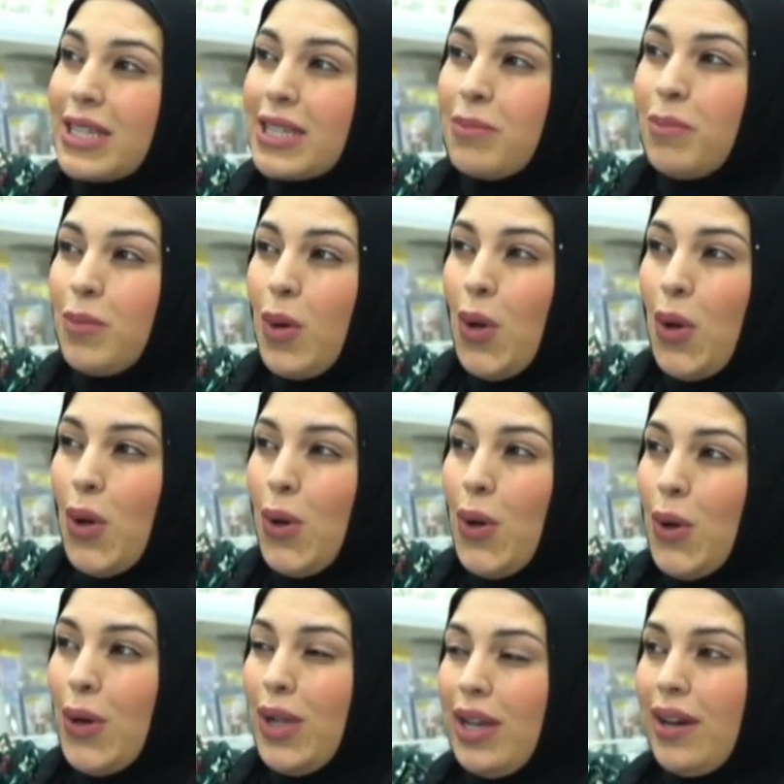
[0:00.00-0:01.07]

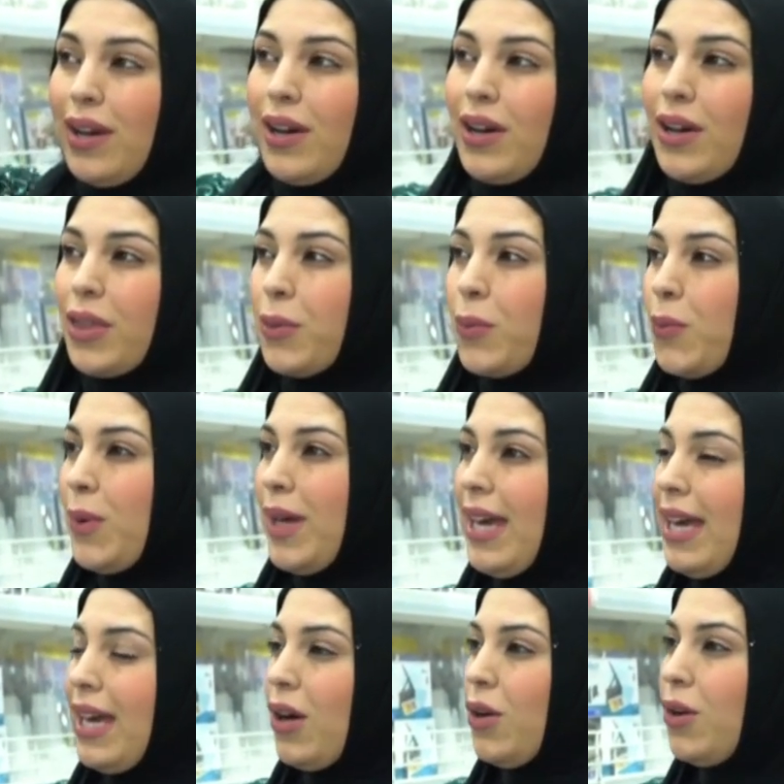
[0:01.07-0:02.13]
small Earth
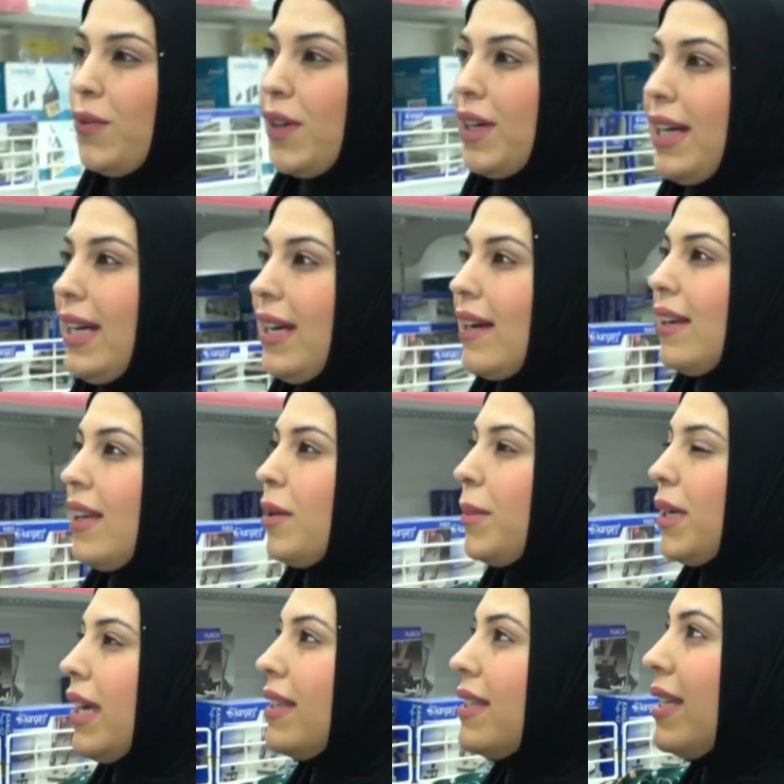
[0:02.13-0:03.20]
way over here. Let
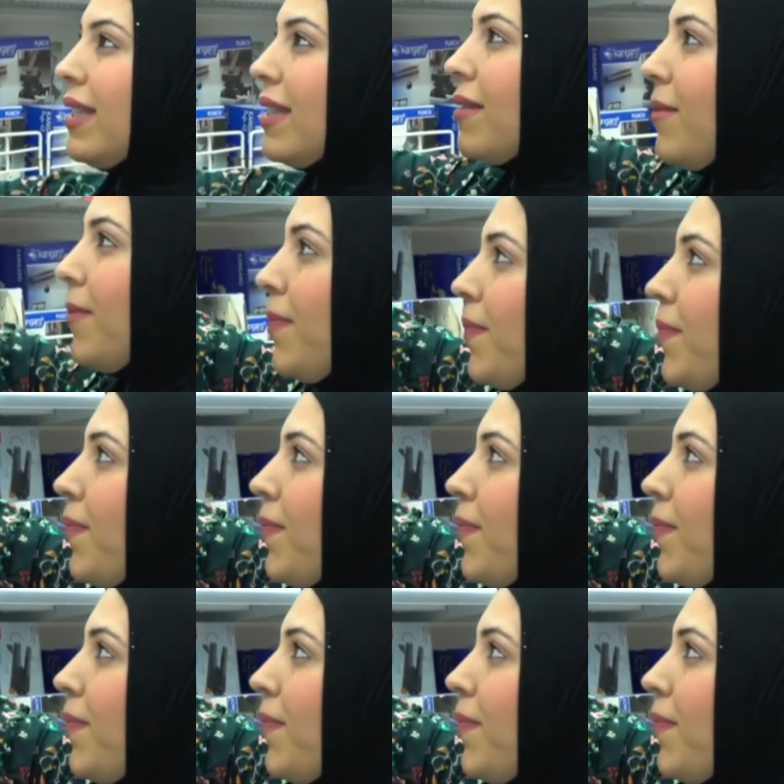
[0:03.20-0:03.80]
me get it.